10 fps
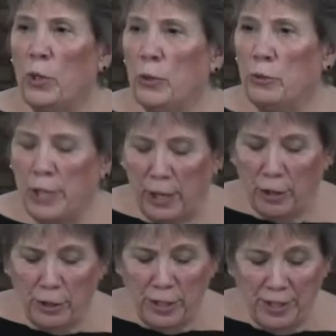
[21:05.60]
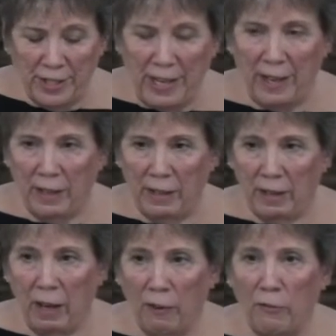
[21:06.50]
Will you dare to
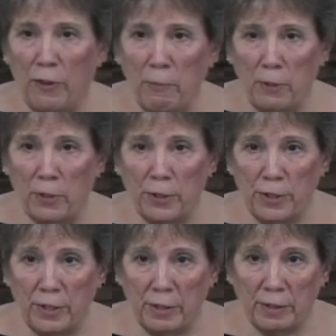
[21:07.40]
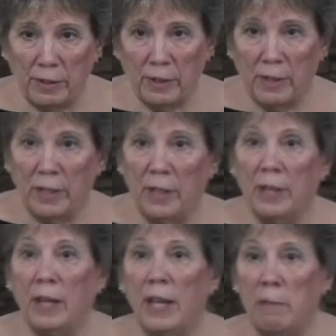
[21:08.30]
stand up for the person
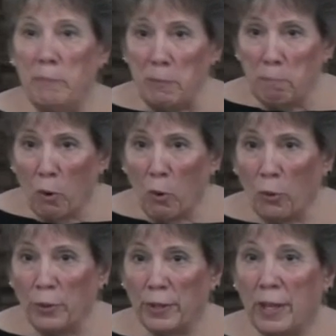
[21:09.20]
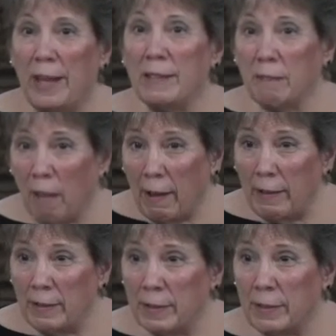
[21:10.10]
and be bold as
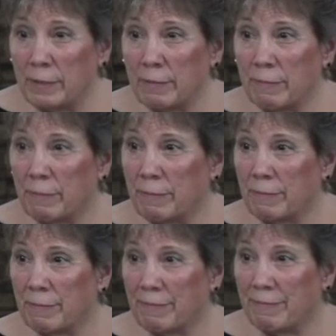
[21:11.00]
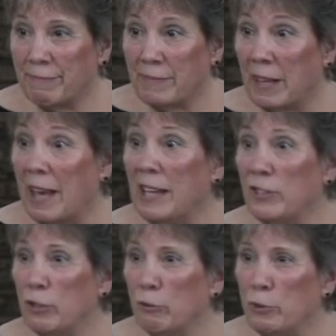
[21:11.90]
lions?
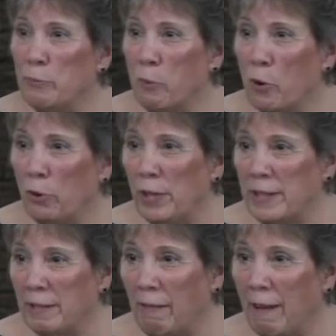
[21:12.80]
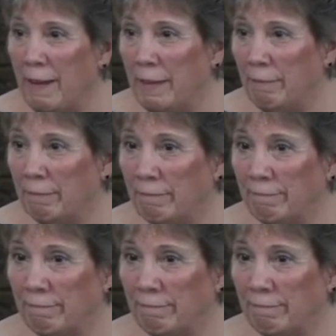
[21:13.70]
Esther was bold as a lion.